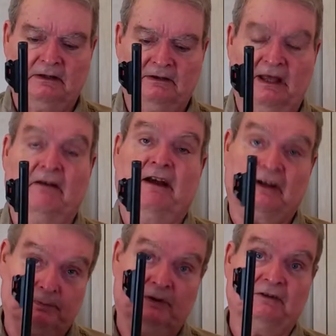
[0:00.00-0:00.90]
that are
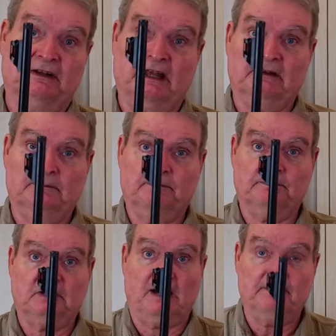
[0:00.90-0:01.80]
experts at that
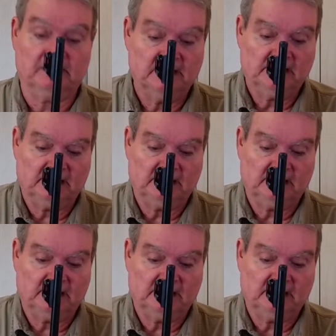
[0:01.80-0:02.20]
topic